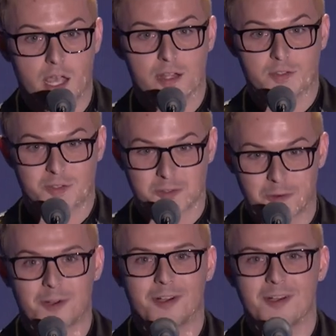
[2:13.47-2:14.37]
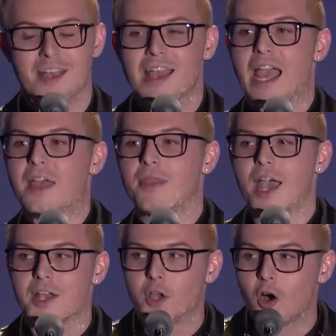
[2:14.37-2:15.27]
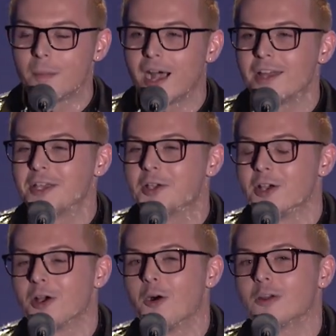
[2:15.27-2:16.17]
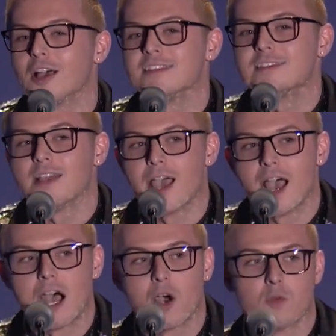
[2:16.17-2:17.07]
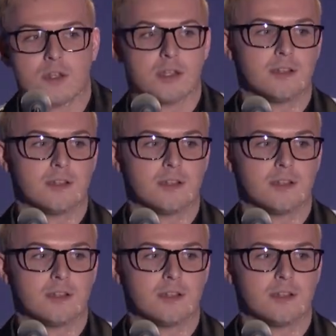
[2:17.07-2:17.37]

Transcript: and soar, and that nobody could hold us down.